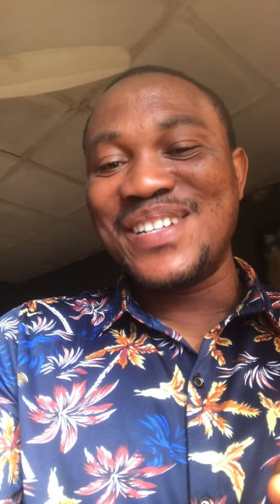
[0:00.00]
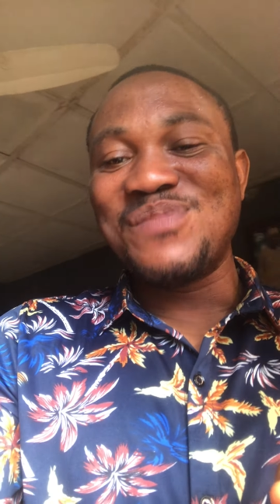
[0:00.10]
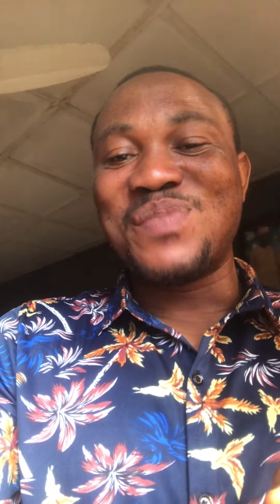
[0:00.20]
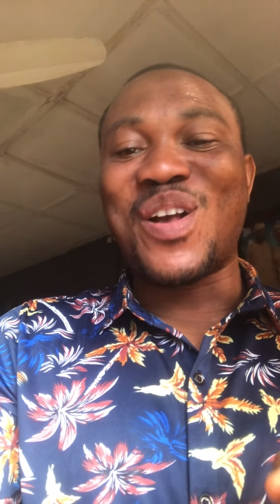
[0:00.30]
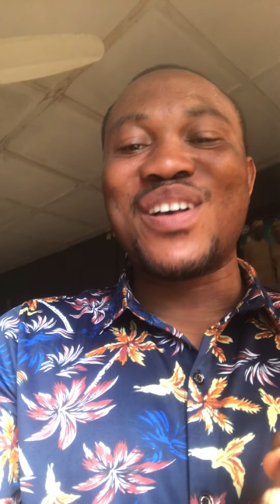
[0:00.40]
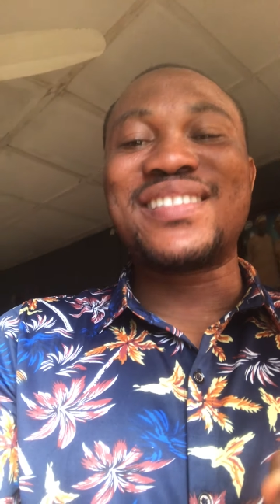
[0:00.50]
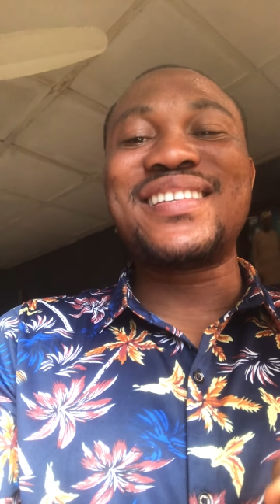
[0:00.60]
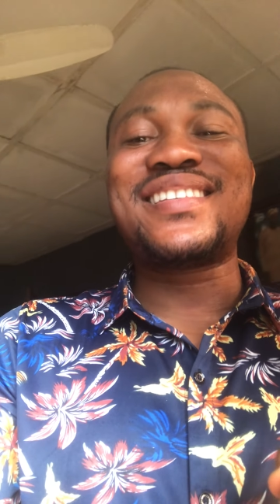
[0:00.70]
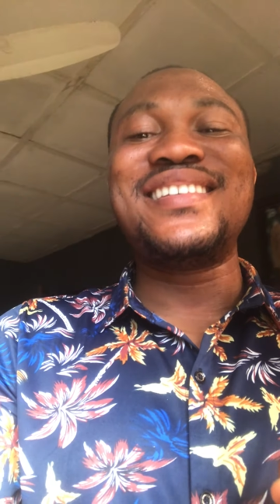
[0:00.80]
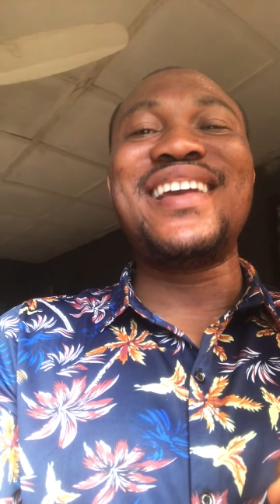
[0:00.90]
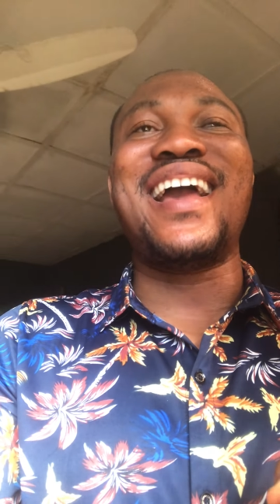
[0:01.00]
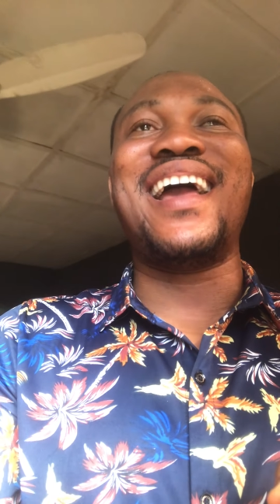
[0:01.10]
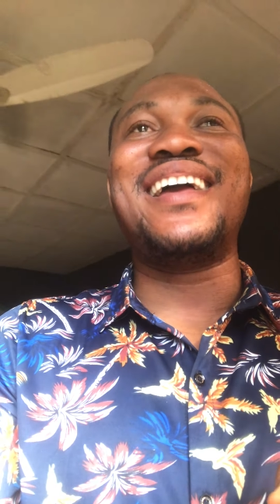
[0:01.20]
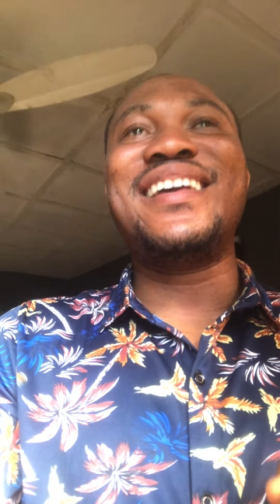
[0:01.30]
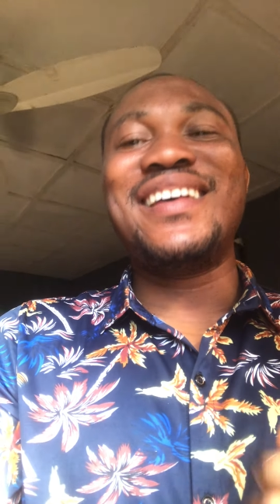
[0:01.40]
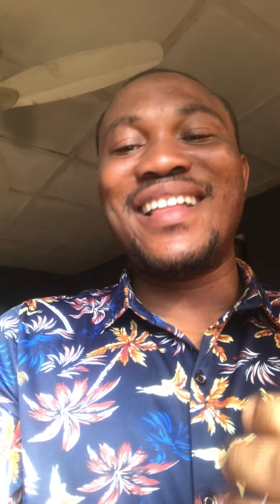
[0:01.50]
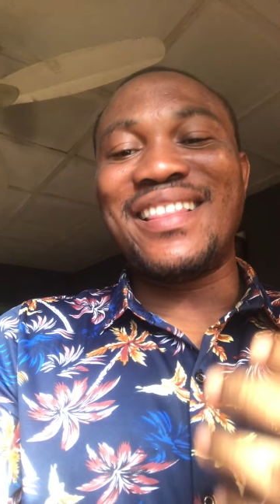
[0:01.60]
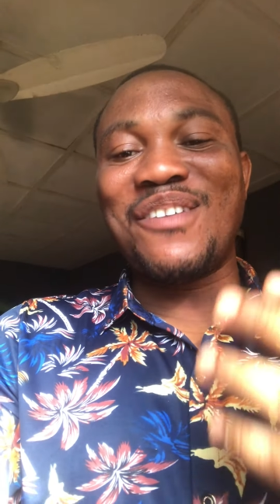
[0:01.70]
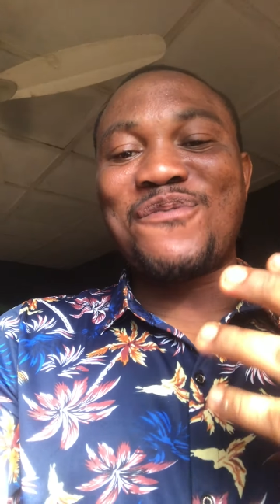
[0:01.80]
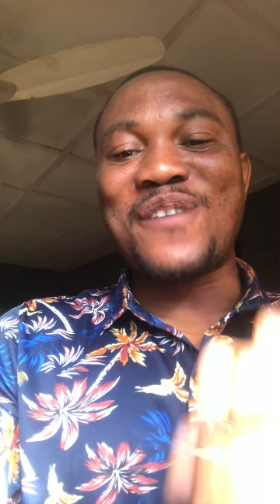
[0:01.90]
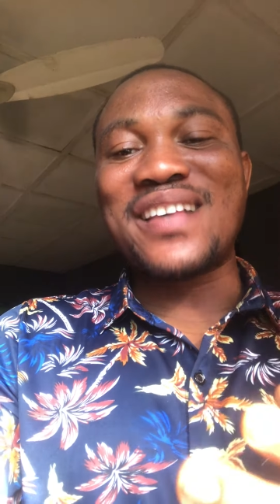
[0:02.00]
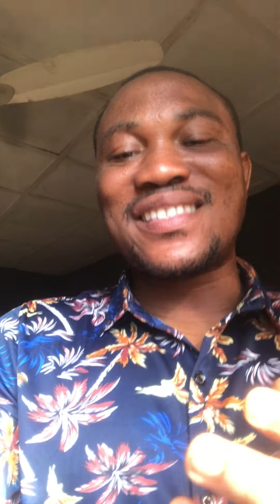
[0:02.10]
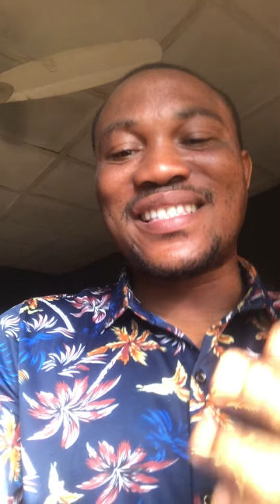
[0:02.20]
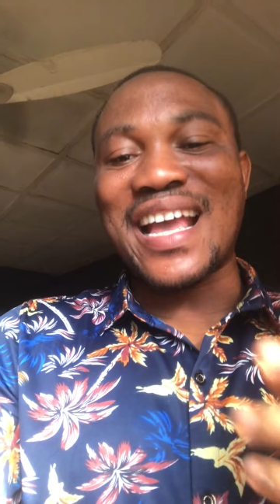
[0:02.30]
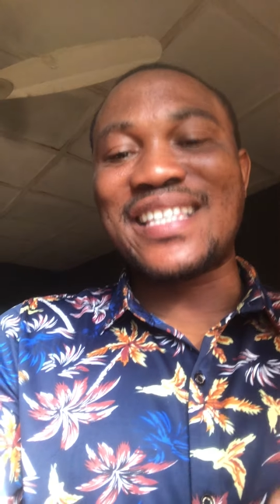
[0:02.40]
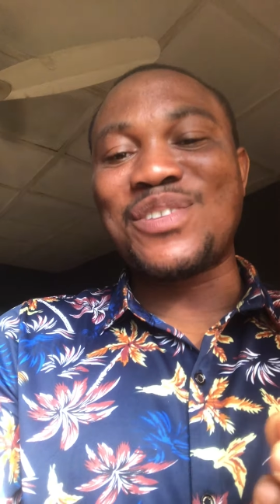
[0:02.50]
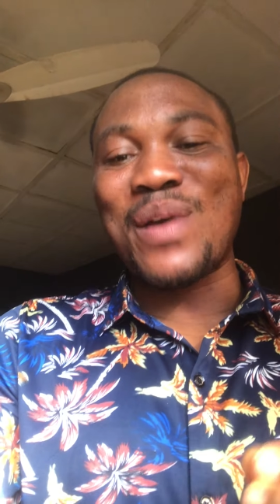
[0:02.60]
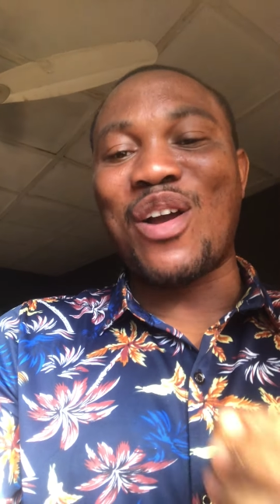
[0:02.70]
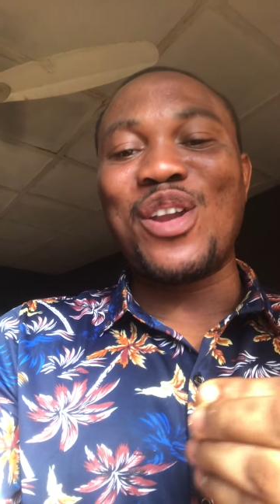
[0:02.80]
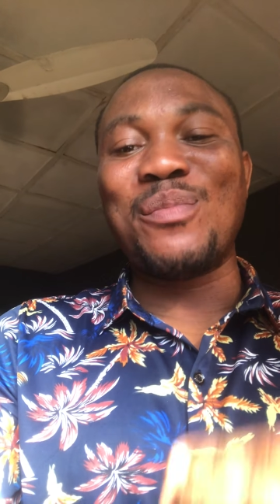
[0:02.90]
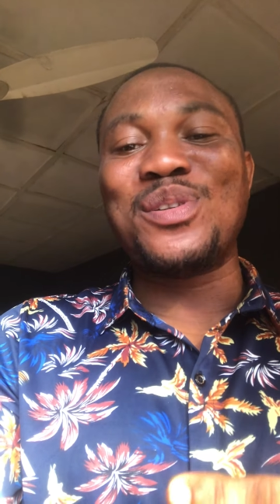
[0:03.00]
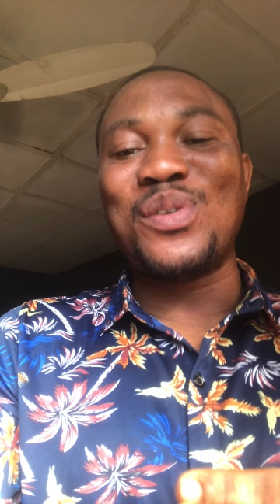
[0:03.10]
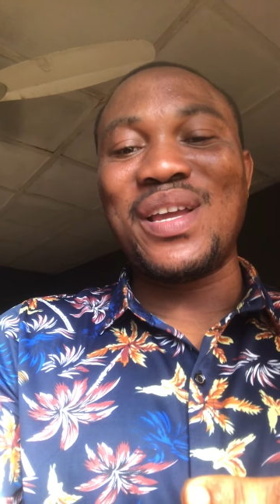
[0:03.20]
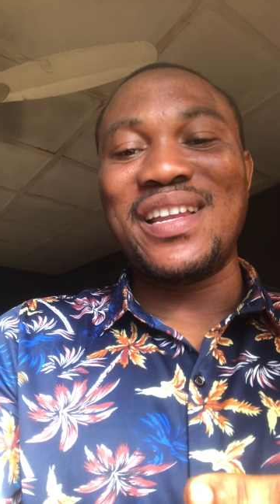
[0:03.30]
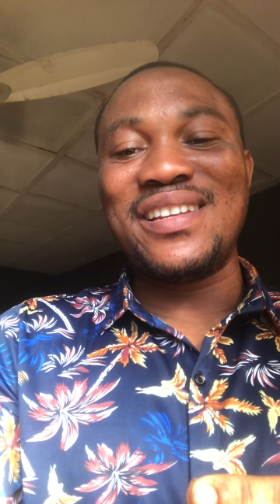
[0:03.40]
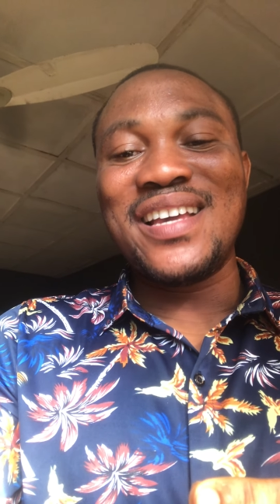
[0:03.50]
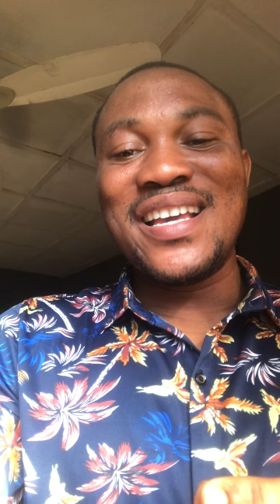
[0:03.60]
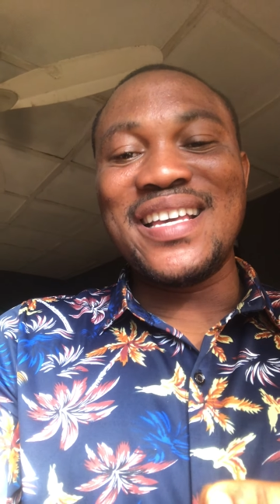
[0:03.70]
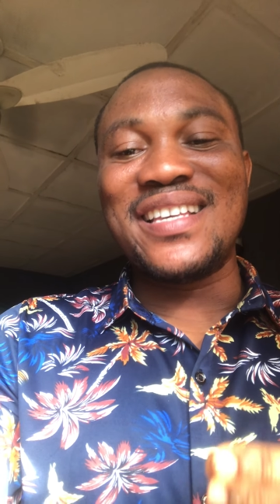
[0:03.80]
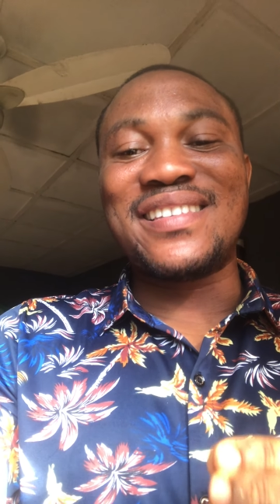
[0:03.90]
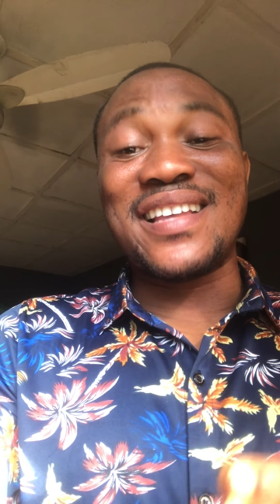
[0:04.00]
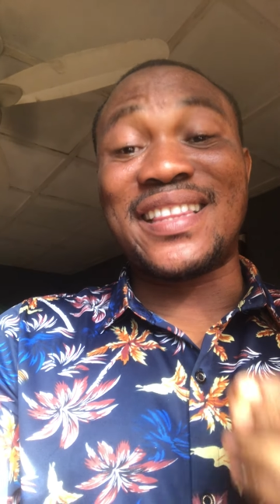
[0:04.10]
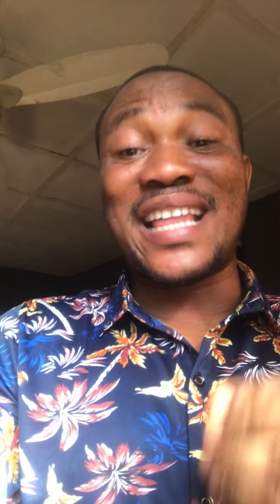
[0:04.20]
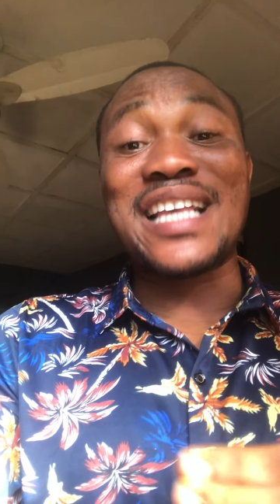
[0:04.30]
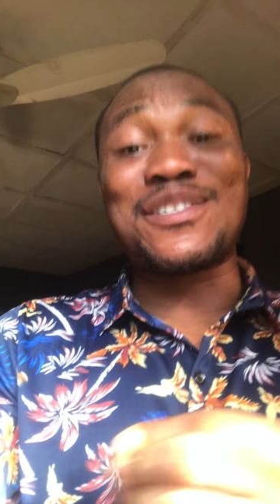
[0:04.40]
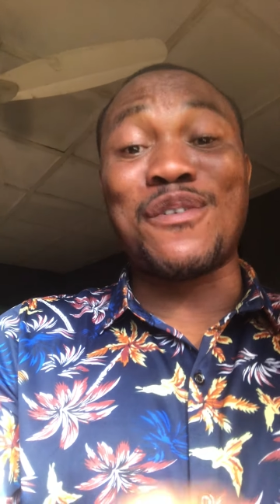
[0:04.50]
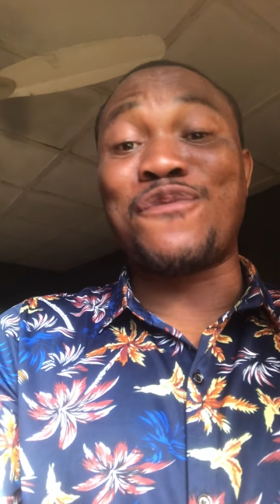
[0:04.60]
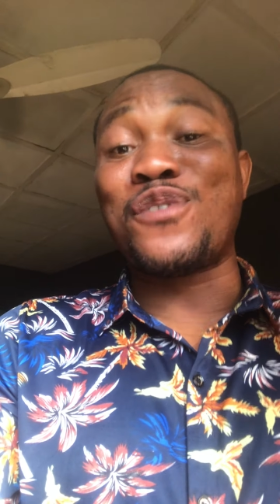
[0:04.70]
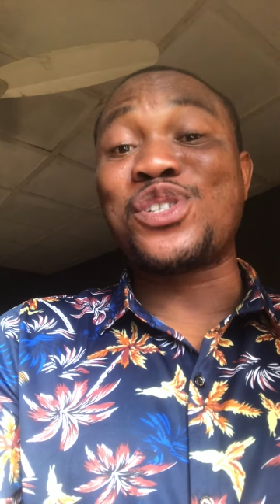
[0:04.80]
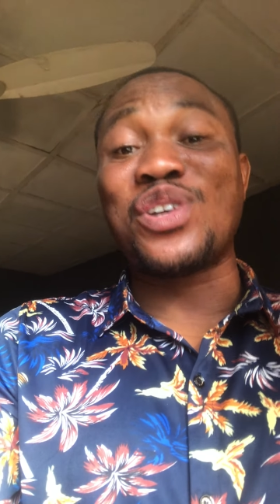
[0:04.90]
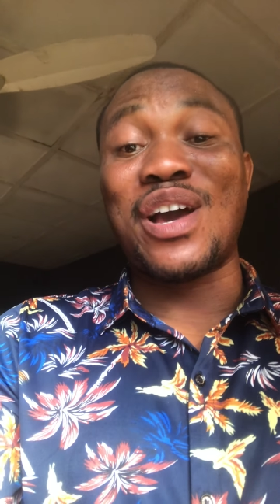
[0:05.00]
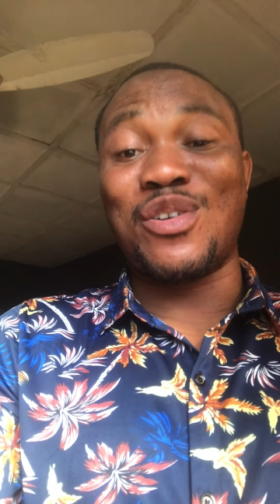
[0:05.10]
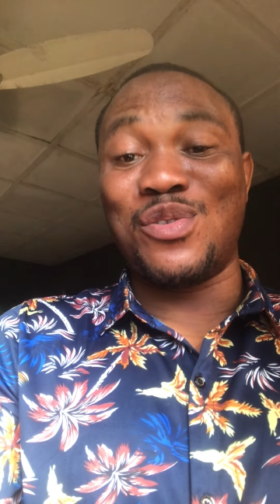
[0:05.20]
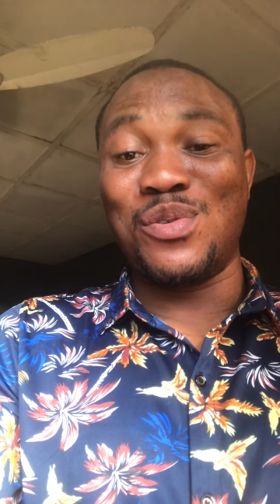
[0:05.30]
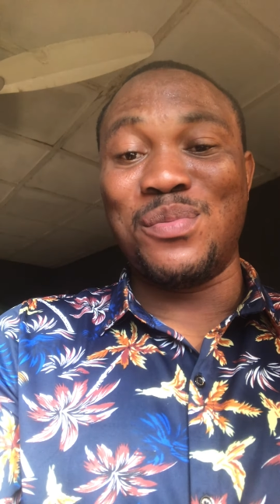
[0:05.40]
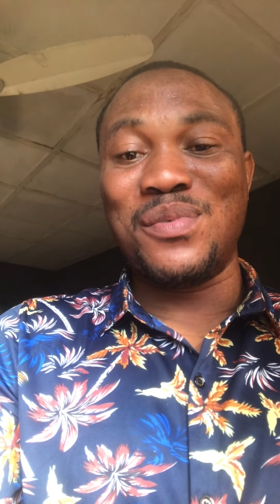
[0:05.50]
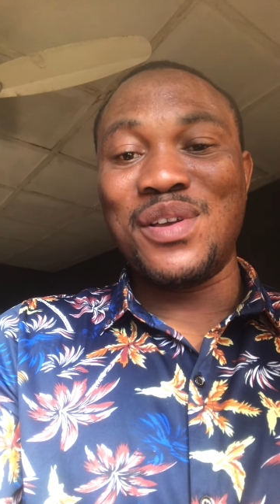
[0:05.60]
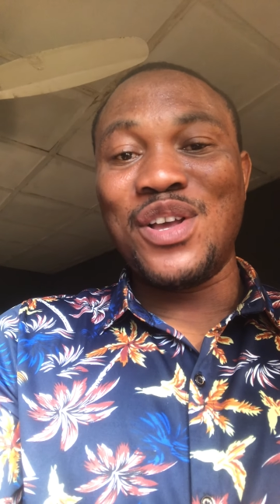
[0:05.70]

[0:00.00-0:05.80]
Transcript: because this year the first test we are going to be doing is a test for functional group,